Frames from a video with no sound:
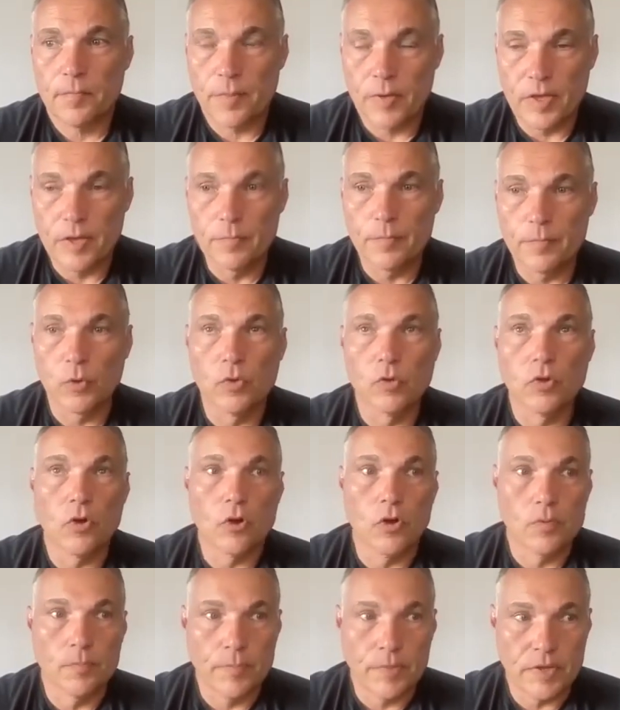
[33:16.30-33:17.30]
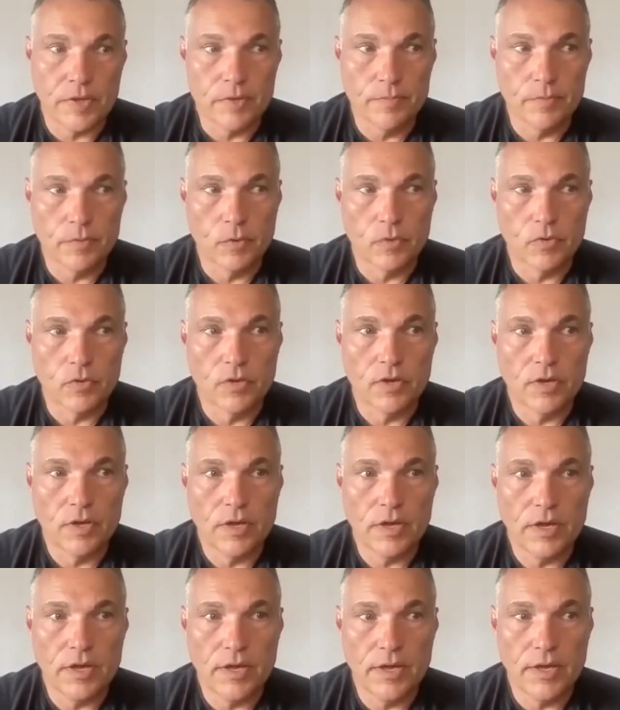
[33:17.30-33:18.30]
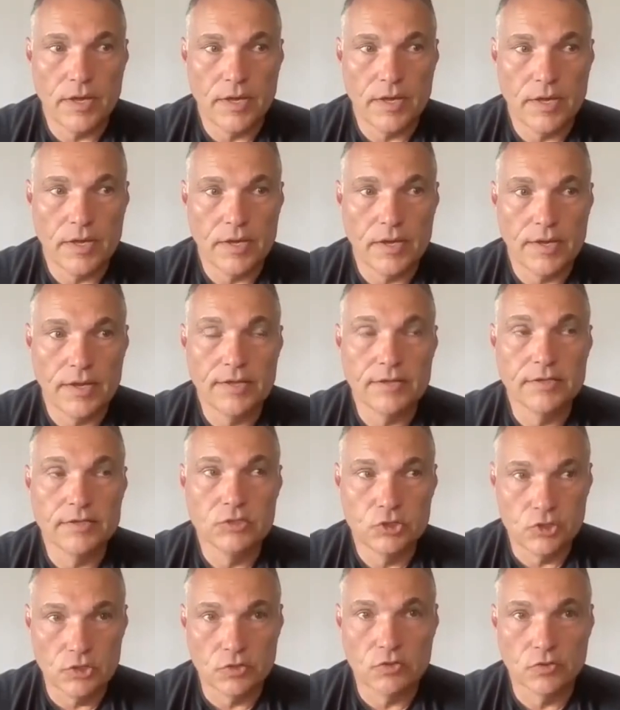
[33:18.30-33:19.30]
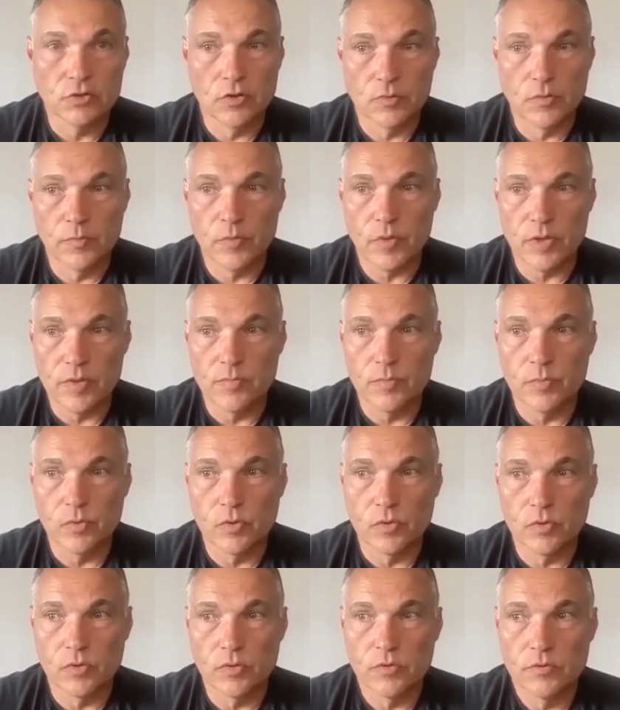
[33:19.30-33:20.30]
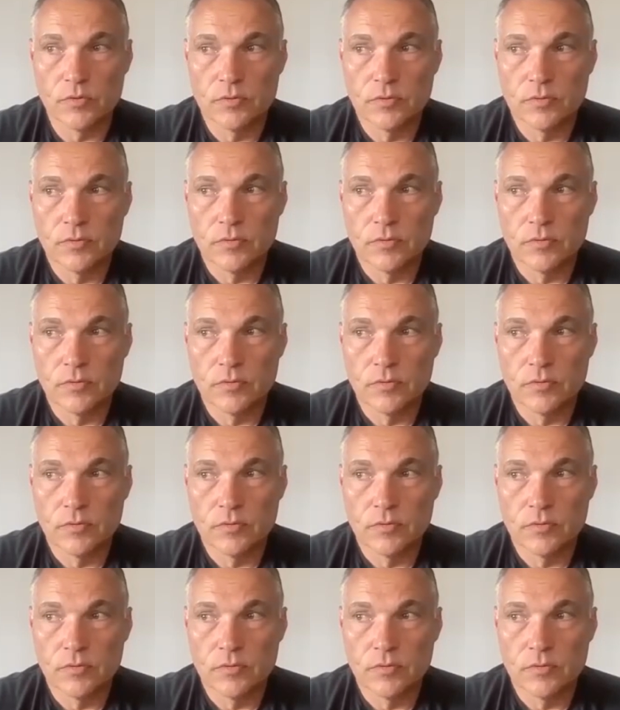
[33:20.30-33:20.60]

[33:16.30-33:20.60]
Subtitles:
people are people, and in general, people